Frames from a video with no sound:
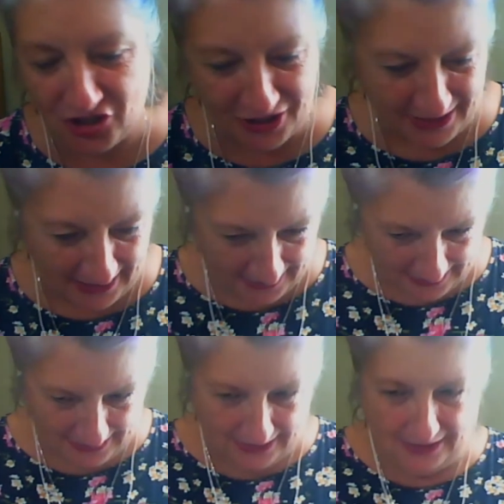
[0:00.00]
deck.
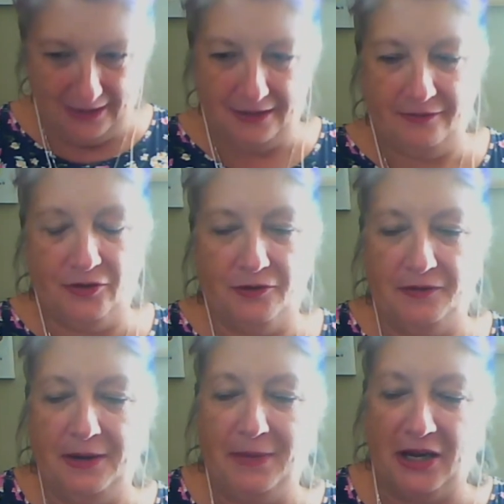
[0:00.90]
I've got to
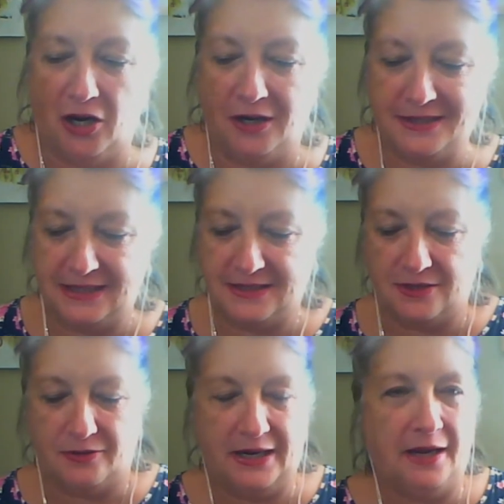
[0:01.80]
find my cards here.
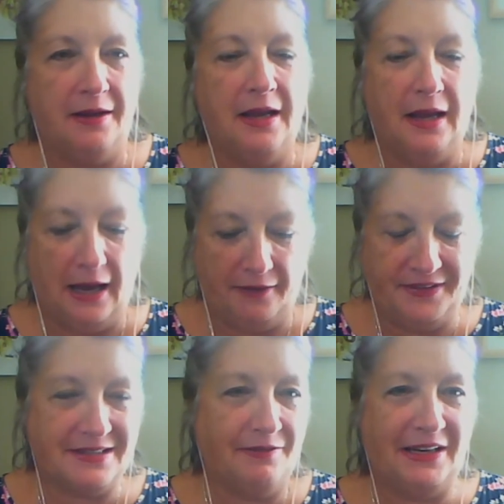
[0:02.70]
Sorry, I have
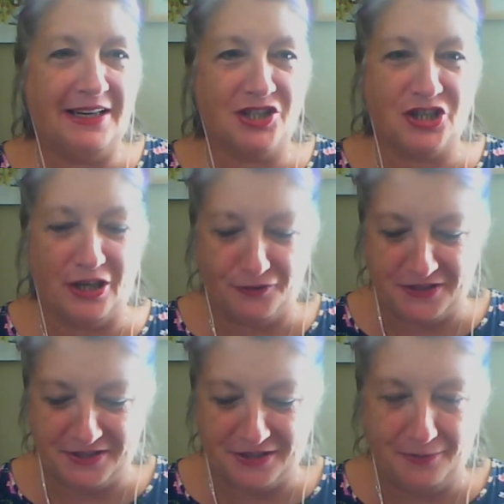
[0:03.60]
this lovely little shelf
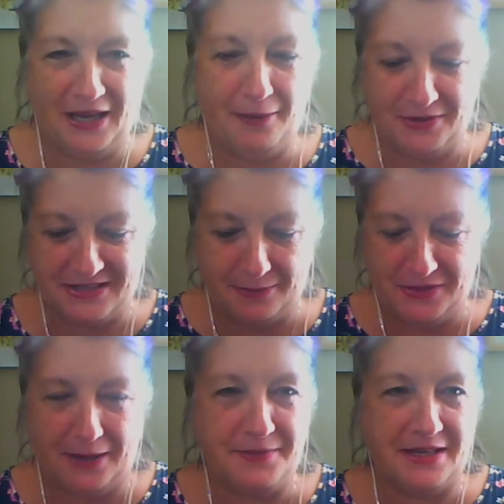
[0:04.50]
system here, but
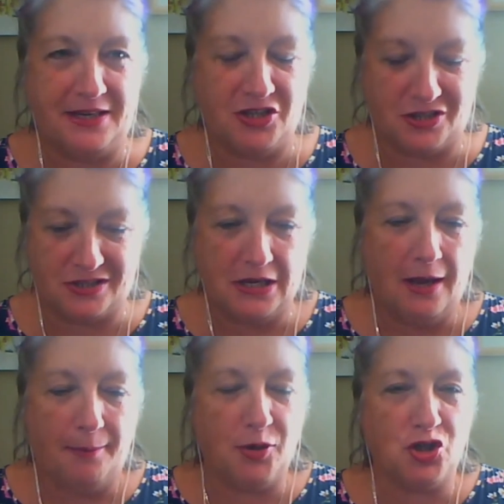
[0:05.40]
sometimes they just
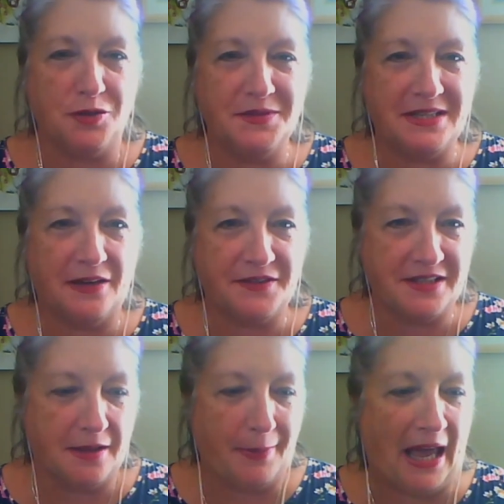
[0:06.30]
push themselves to
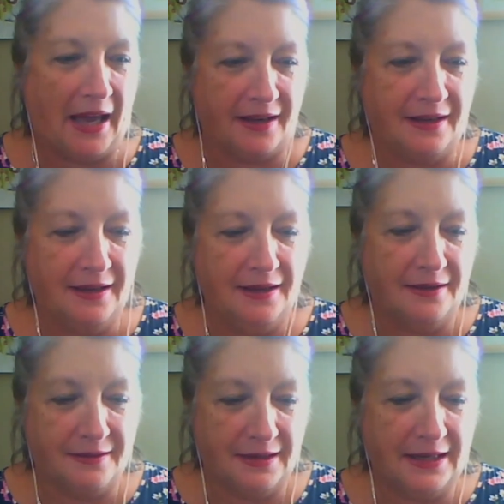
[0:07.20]
the back.
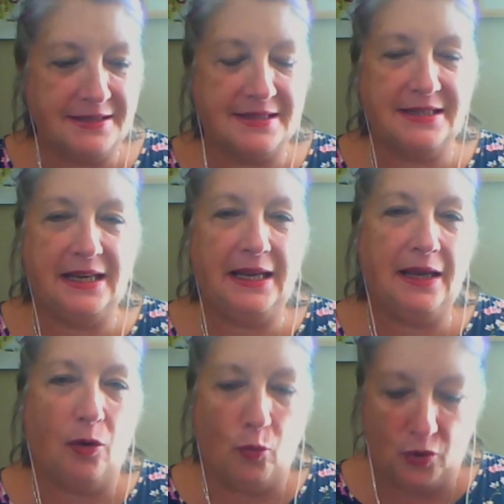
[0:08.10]
So let's see
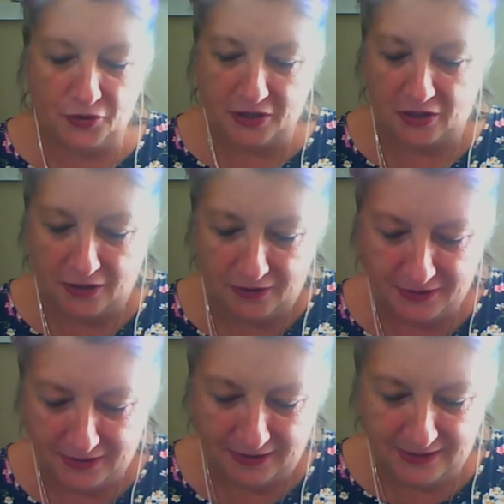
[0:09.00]
what card
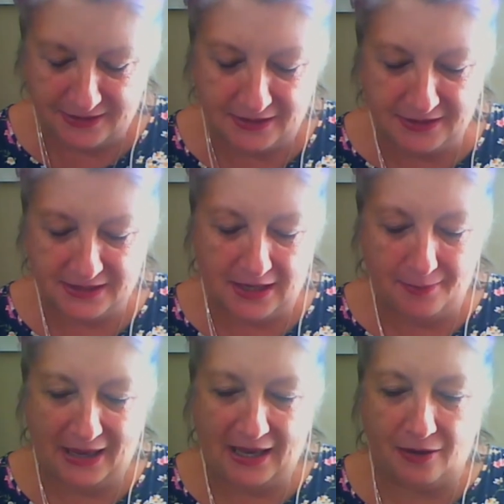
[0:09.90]
is going to come
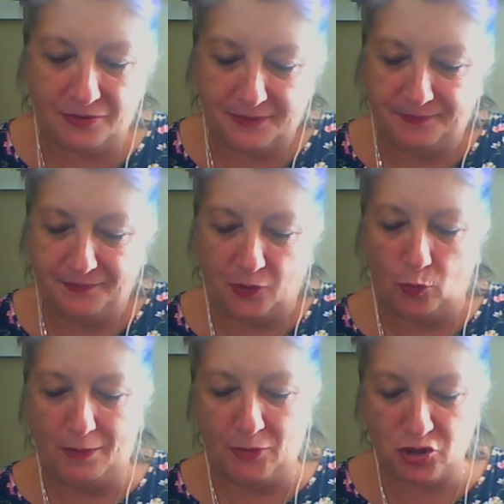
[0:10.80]
out.
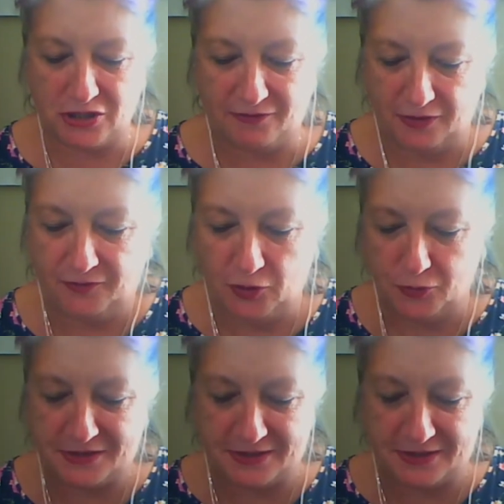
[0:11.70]
One more shuffle, folks.